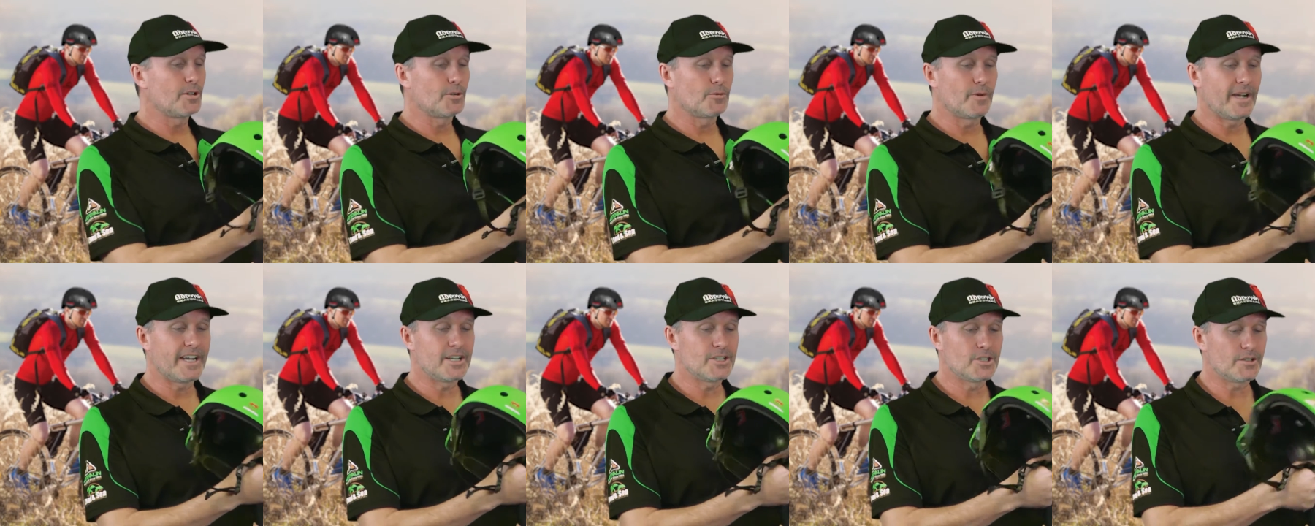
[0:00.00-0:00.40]
in a
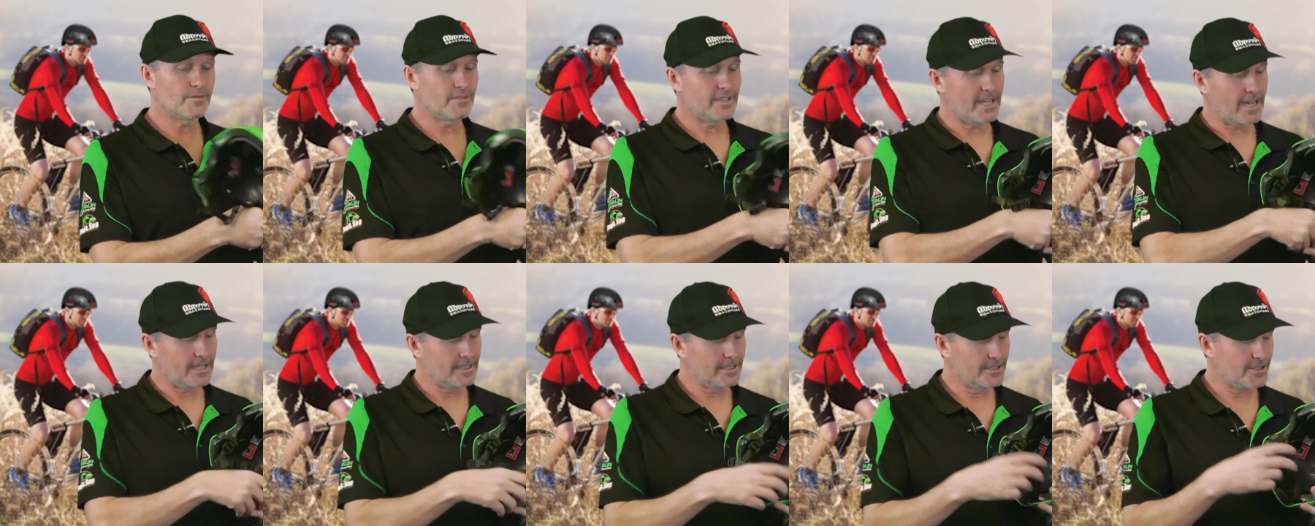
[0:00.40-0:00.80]
range of
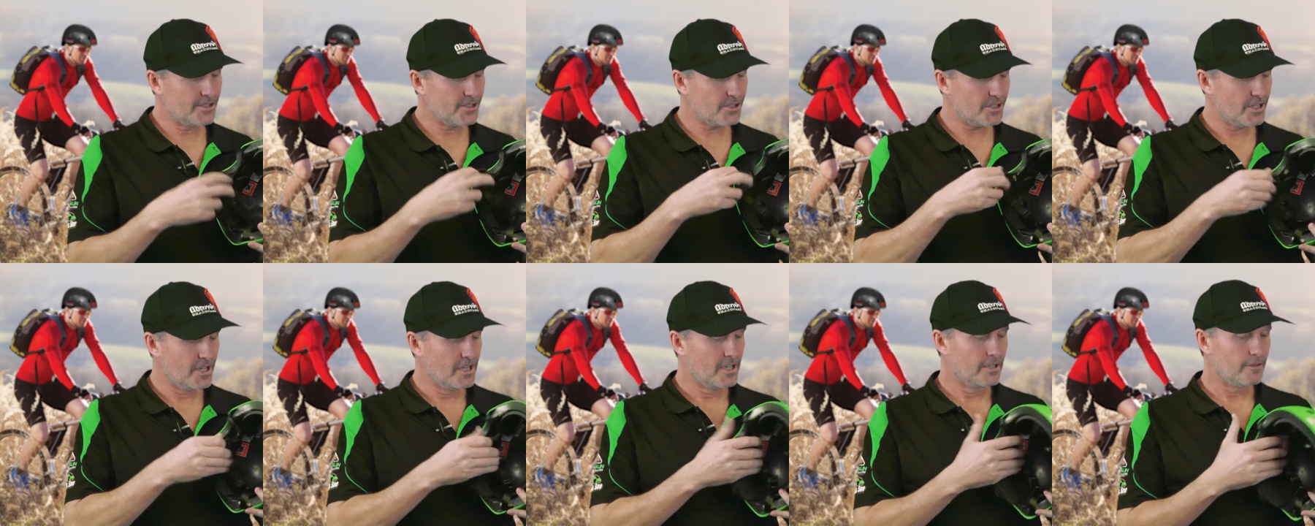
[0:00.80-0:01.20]

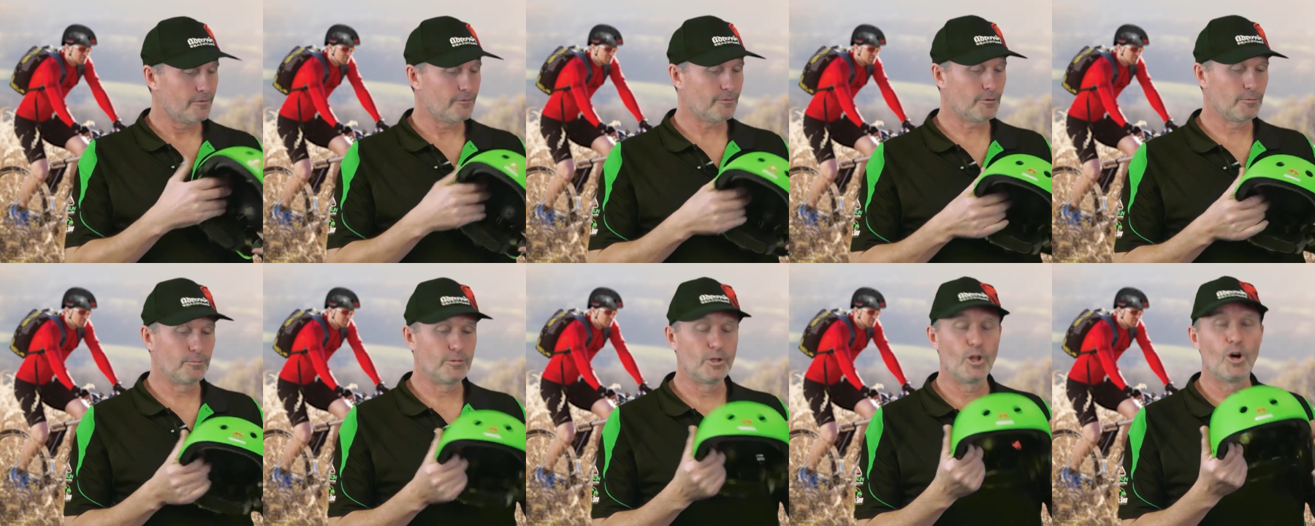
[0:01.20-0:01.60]
colors,
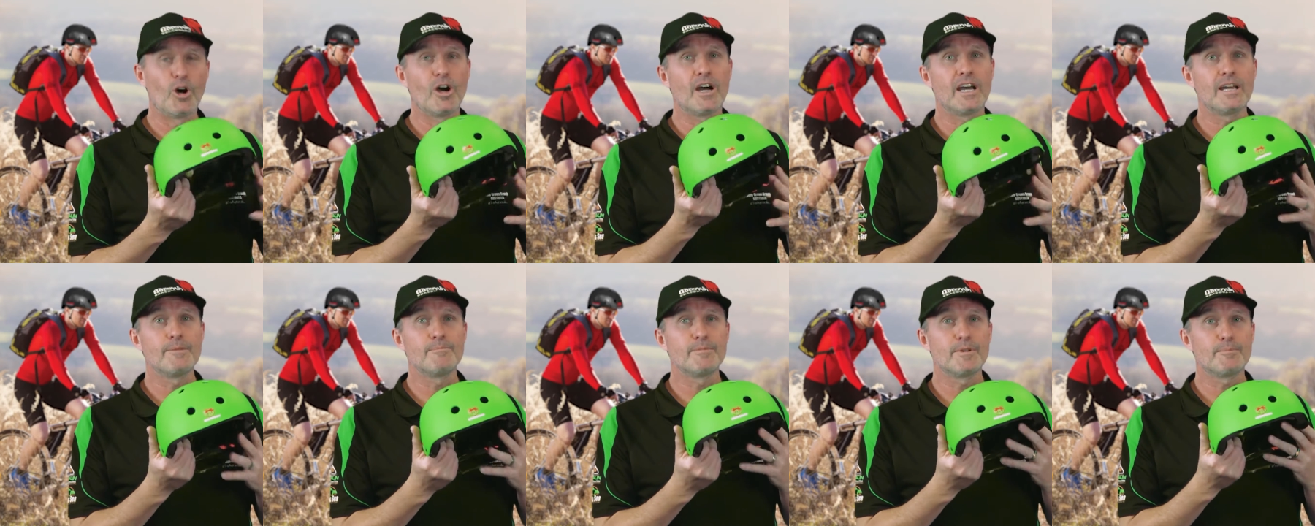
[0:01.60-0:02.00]
from
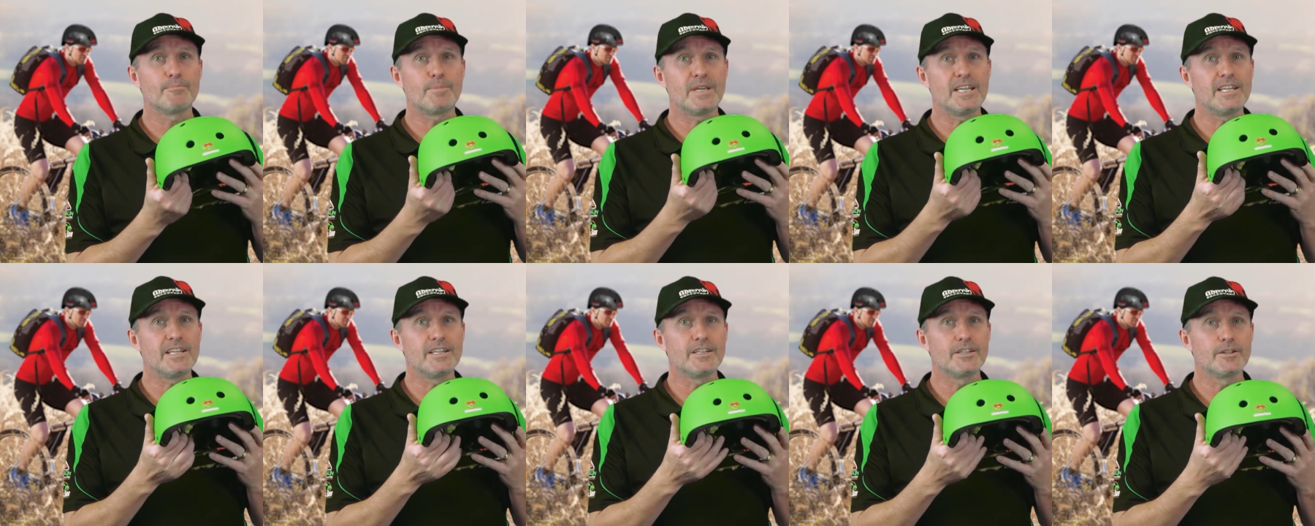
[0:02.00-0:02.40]
lime,
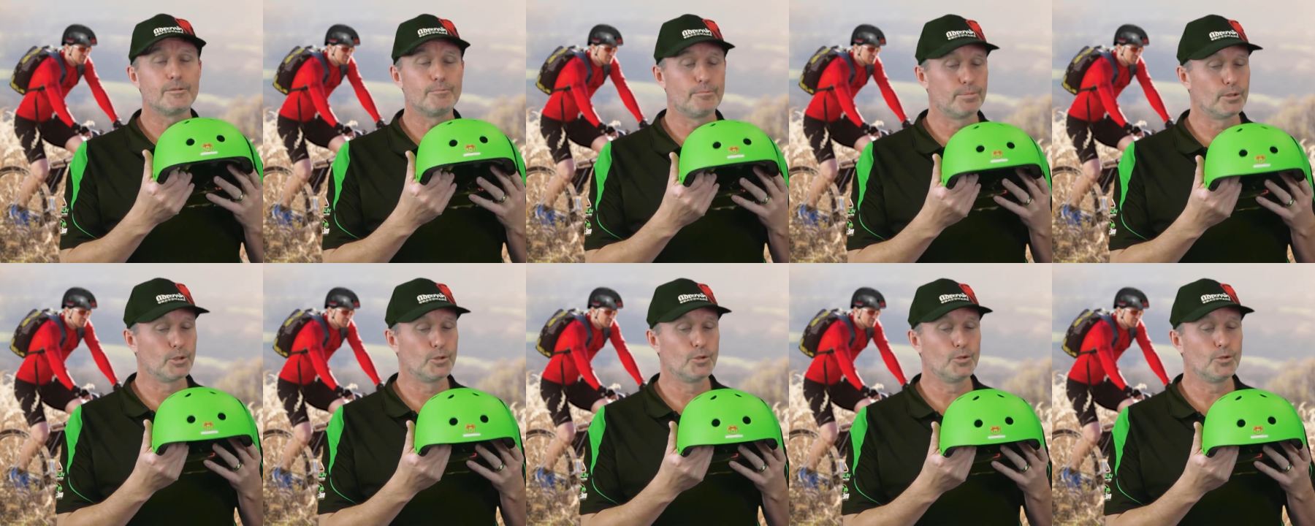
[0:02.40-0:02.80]
pink,
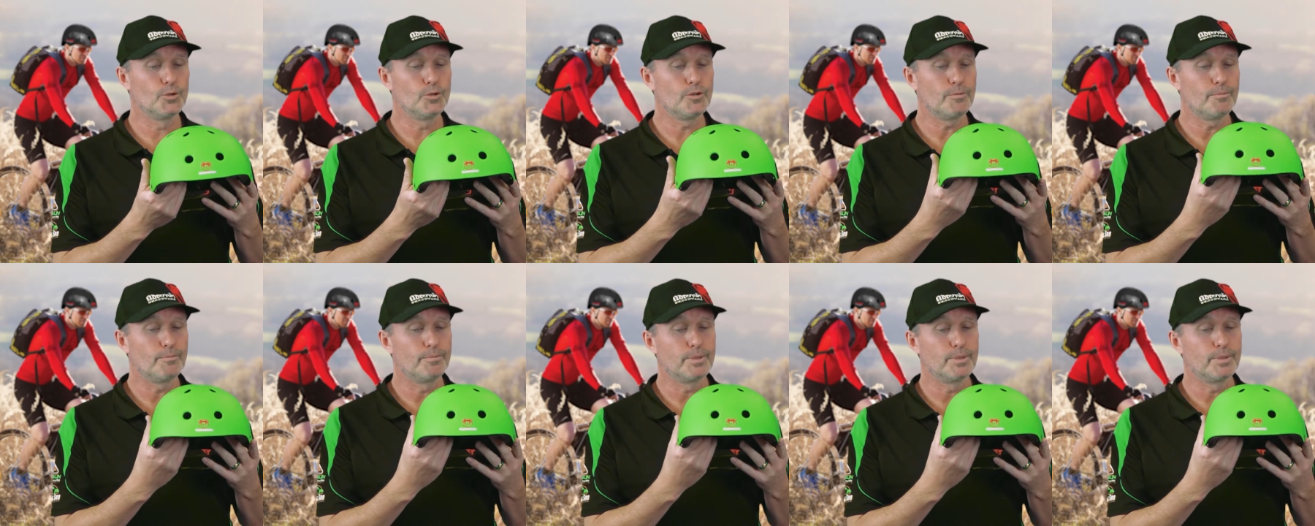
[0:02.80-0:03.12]
blue,